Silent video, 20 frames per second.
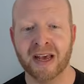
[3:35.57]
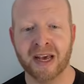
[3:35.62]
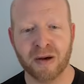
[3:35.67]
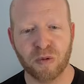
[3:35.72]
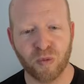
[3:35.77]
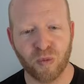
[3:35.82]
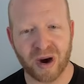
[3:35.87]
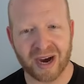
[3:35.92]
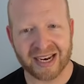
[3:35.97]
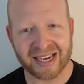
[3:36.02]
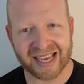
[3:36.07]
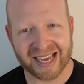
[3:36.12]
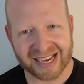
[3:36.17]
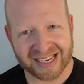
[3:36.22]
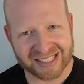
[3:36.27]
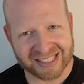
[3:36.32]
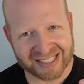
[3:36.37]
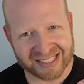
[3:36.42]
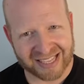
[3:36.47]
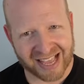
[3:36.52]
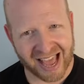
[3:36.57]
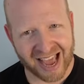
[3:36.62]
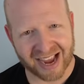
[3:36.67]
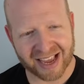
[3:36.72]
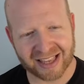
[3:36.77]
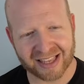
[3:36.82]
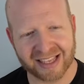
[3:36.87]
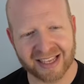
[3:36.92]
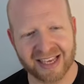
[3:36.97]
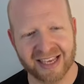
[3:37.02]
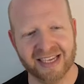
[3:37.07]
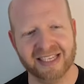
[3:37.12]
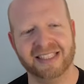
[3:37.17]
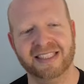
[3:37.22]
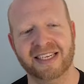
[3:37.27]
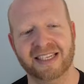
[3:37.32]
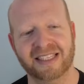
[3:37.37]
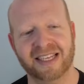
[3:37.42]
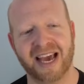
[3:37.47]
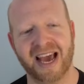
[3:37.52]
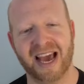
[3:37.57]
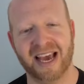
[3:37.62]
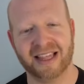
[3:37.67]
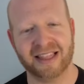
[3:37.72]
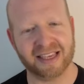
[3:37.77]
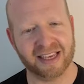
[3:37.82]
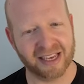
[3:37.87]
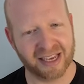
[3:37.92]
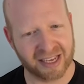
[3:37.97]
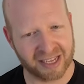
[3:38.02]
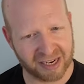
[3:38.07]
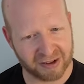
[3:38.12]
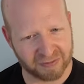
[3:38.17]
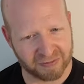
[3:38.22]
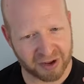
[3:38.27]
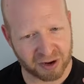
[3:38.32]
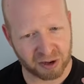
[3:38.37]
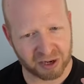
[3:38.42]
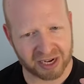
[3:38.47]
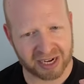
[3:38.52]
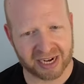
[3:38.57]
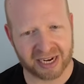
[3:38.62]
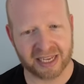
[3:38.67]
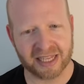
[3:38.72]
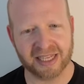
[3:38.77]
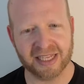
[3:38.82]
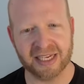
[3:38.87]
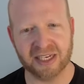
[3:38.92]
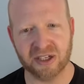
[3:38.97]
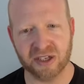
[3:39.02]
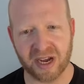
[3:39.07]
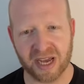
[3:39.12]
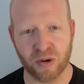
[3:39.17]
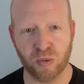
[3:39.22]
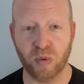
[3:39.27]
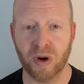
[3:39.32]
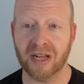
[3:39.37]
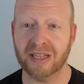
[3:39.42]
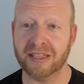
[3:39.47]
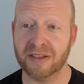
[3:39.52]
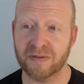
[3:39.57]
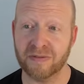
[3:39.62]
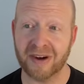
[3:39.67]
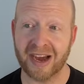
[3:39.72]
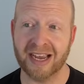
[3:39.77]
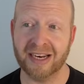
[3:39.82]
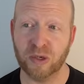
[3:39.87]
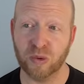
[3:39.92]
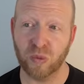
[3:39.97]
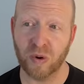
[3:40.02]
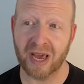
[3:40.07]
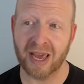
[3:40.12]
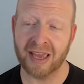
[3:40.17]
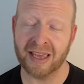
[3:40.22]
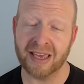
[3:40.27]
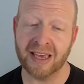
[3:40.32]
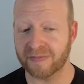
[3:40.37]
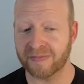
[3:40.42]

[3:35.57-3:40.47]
What exactly is the task in a very clear and well-defined way?